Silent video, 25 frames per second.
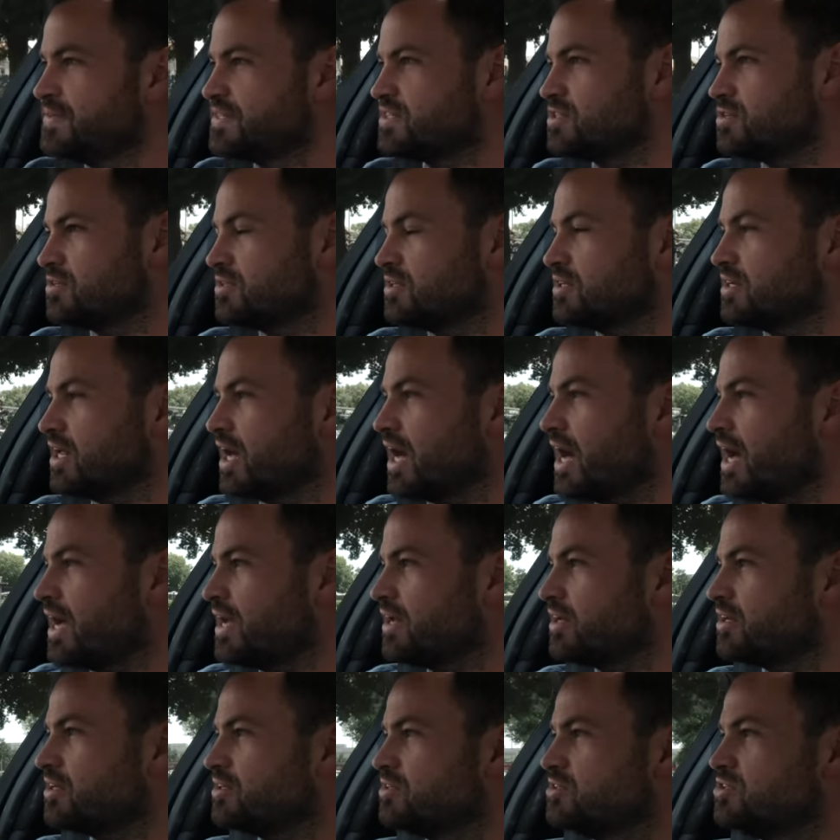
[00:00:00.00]
so that
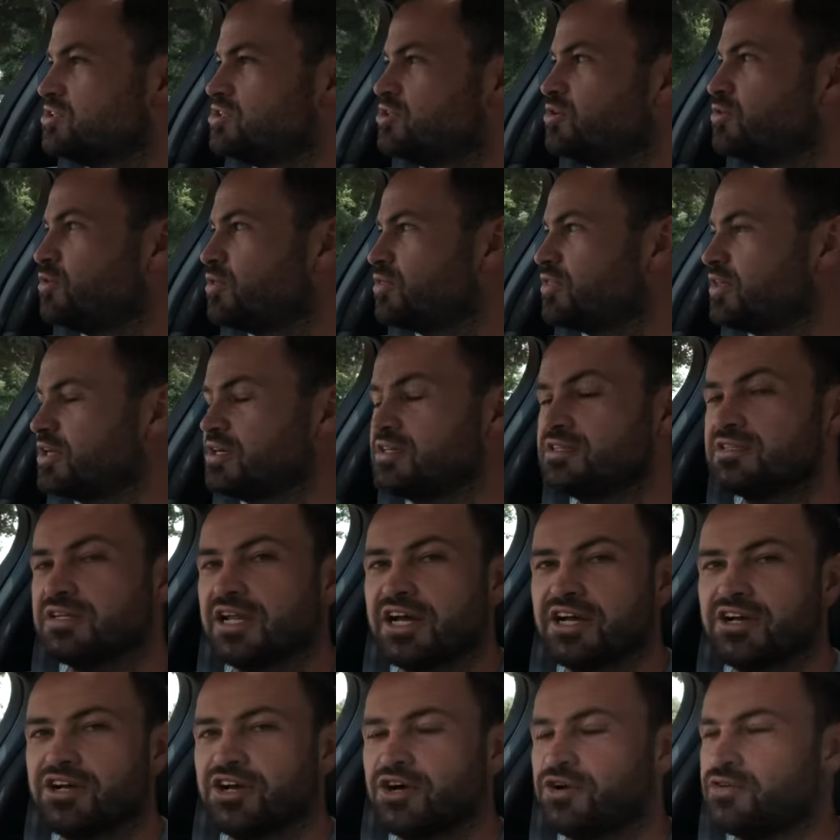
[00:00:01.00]
I can do things
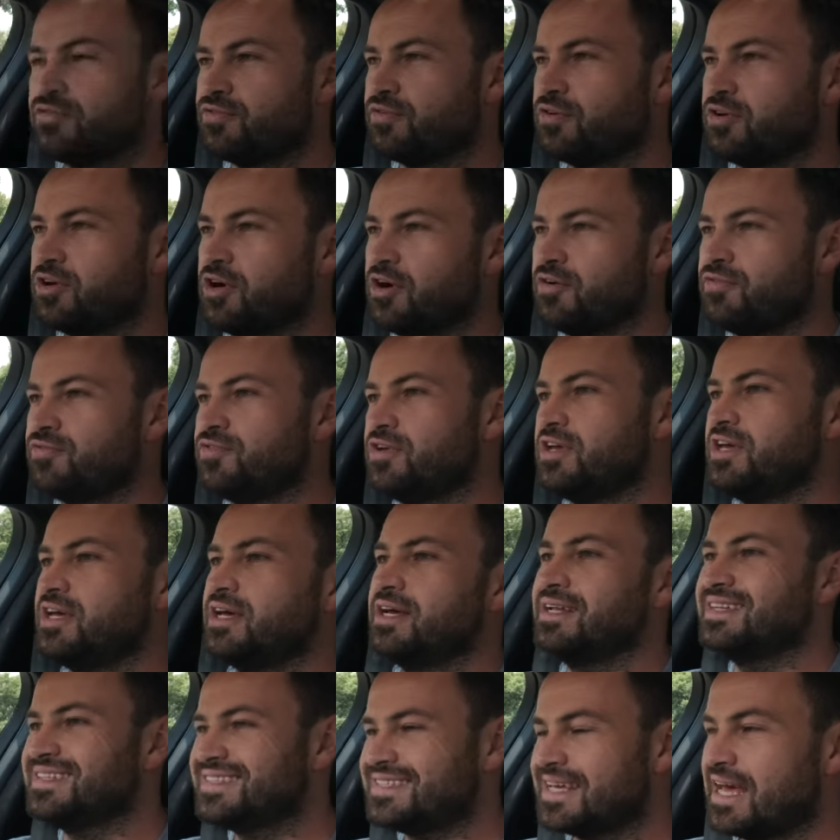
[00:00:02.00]
like go for coffee
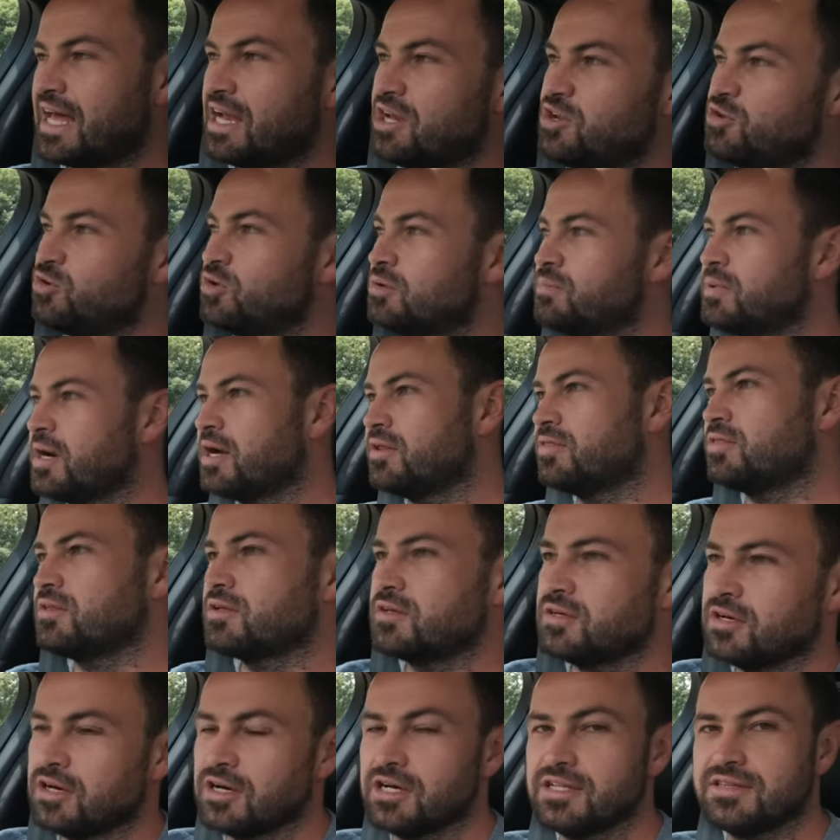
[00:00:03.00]
and tell you about the
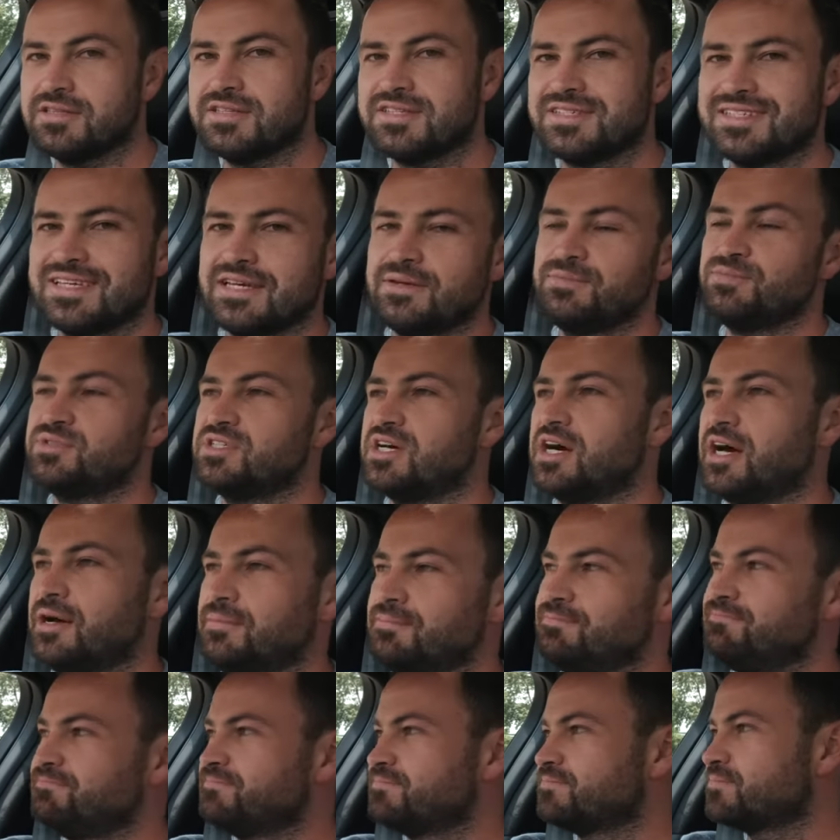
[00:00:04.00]
car at the same time.